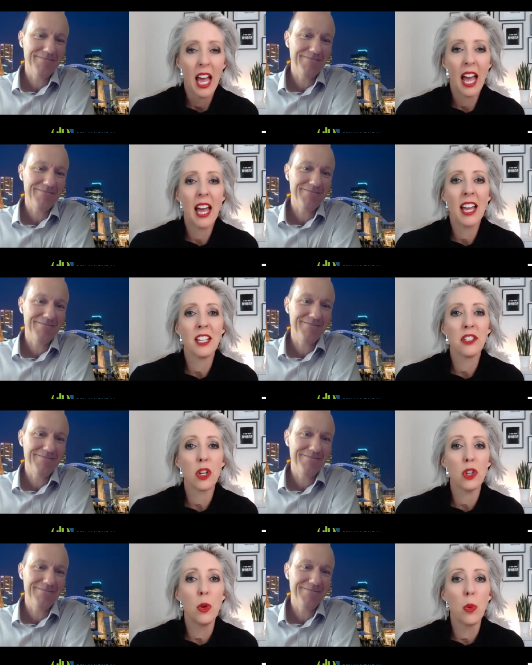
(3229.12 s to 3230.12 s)
Speaker 1: and
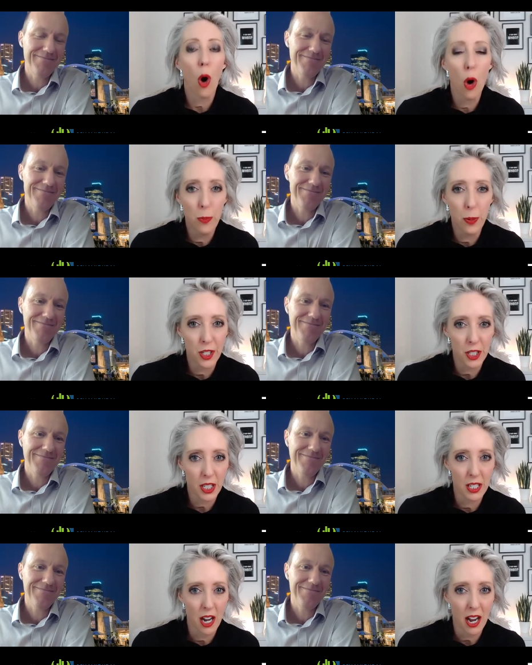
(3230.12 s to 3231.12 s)
you opened it
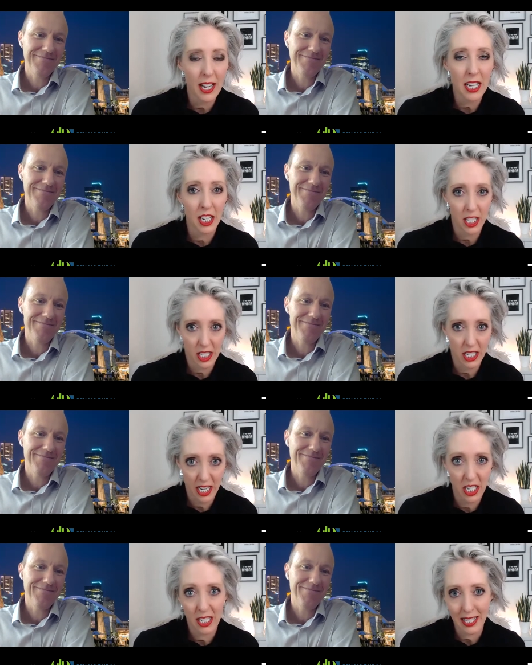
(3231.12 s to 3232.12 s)
tonight and it's
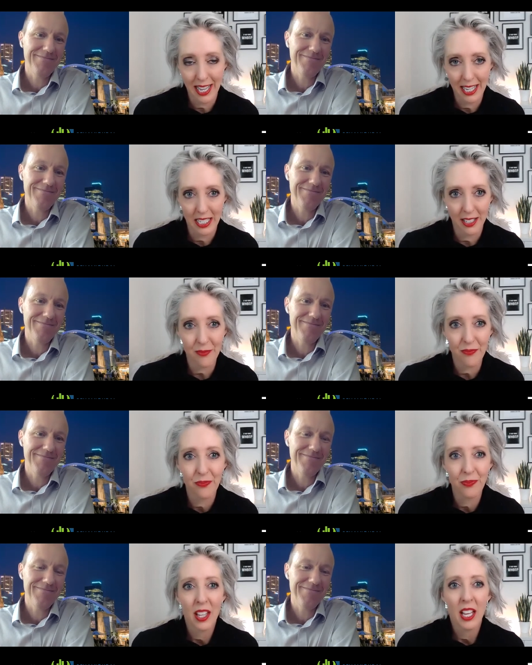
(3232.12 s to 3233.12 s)
10 years later,
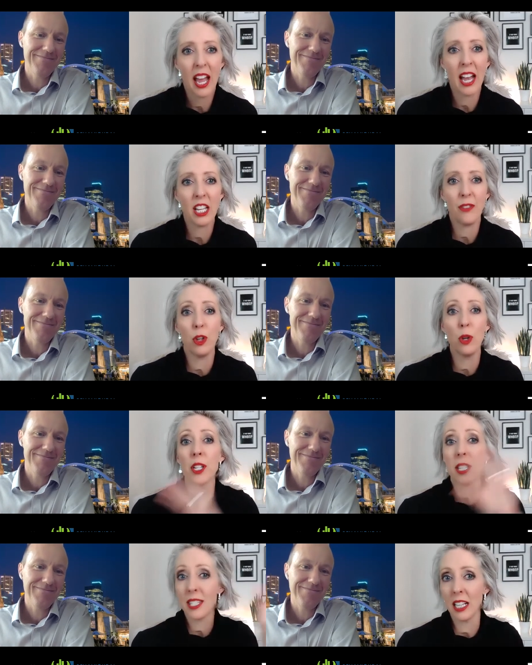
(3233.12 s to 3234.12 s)
and if you were
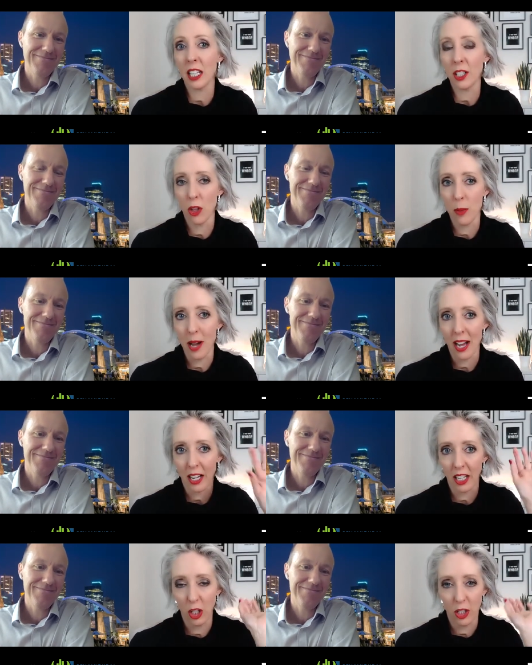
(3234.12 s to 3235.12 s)
to sell it on the
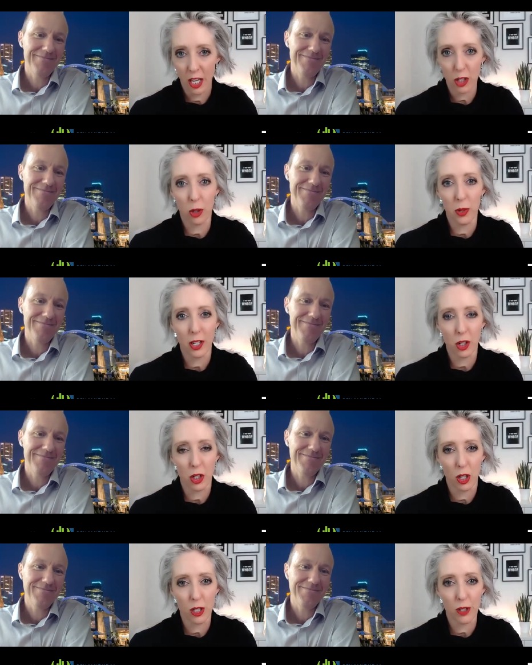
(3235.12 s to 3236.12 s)
market, you'd get
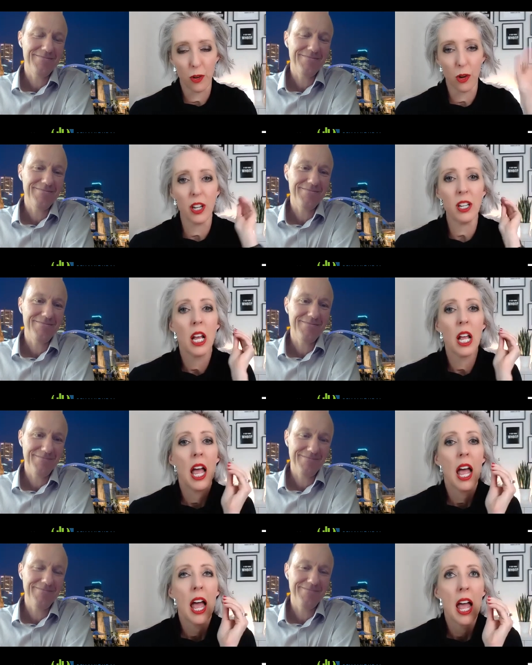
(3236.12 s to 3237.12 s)
$200 for it
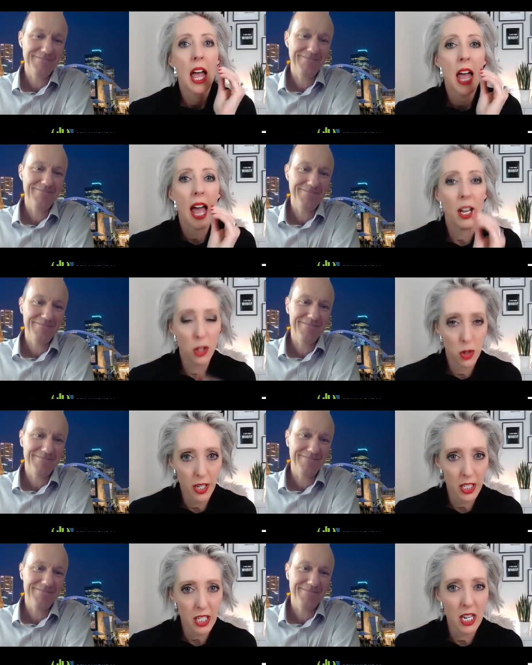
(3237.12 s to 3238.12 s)
and you
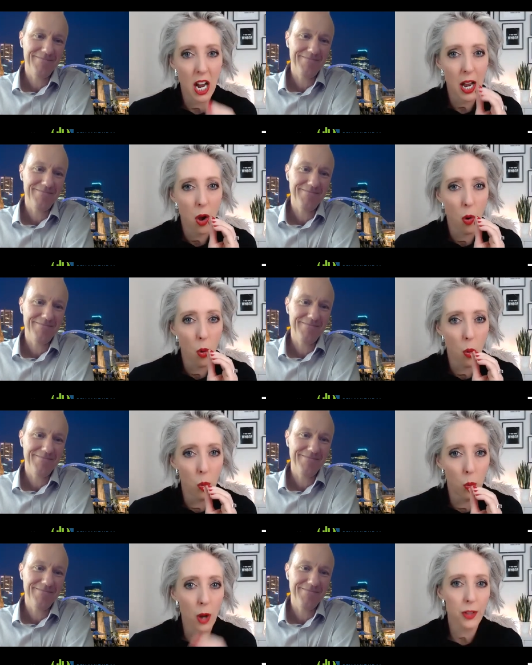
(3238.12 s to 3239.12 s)
drink it tonight.
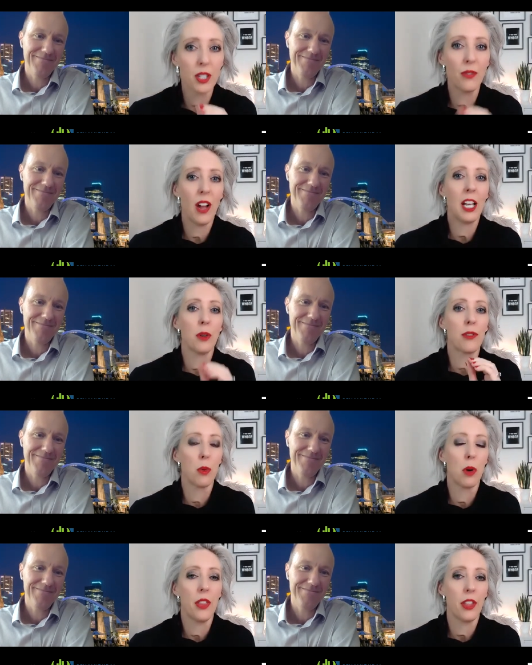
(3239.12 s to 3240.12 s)
What's the value of the
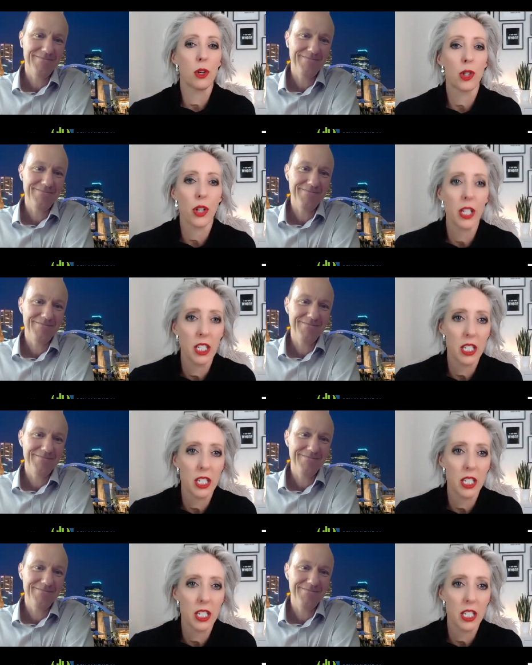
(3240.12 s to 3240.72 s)
wine that you're drinking